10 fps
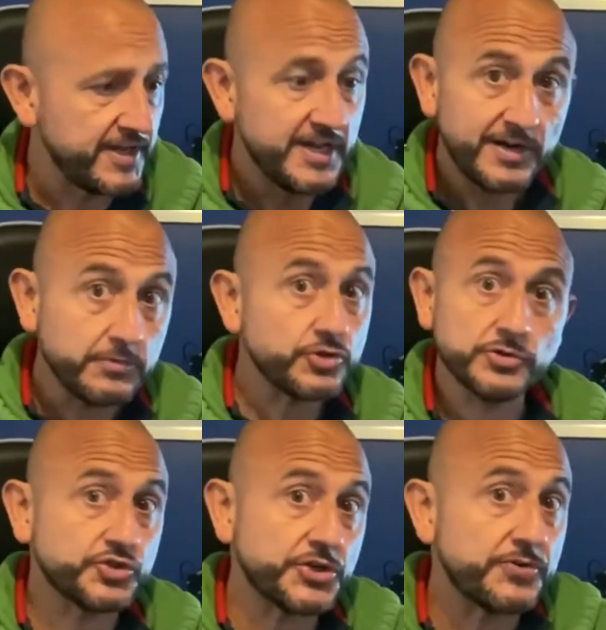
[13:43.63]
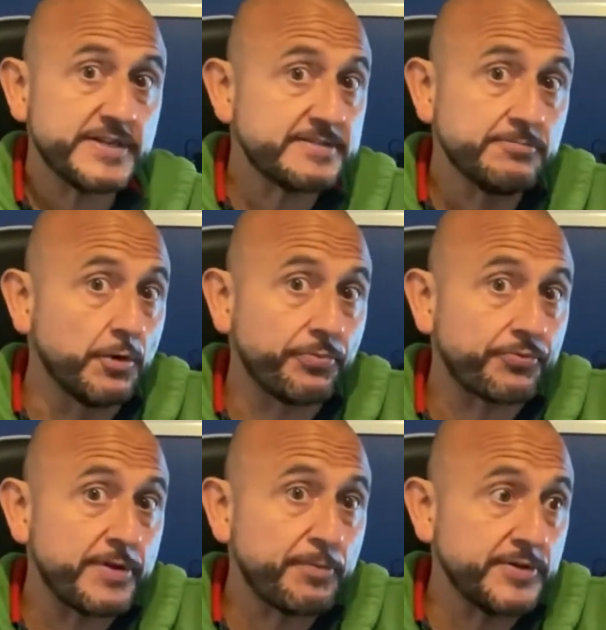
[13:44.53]
As long as you're not generating more than
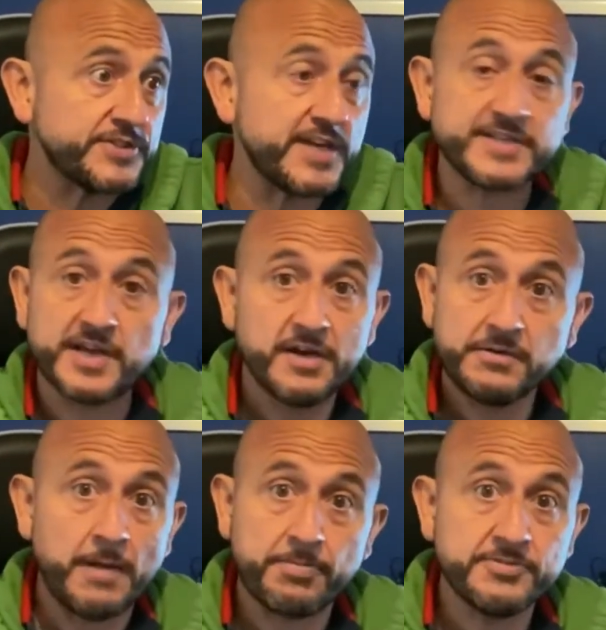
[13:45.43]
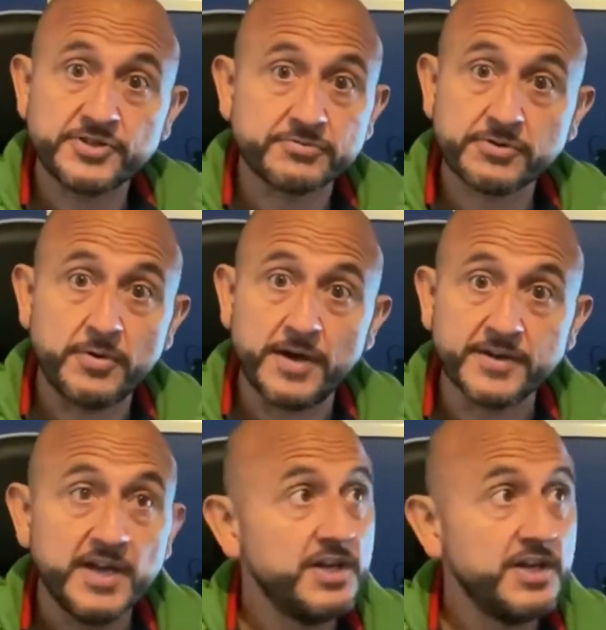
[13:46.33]
3.6, no permissions required.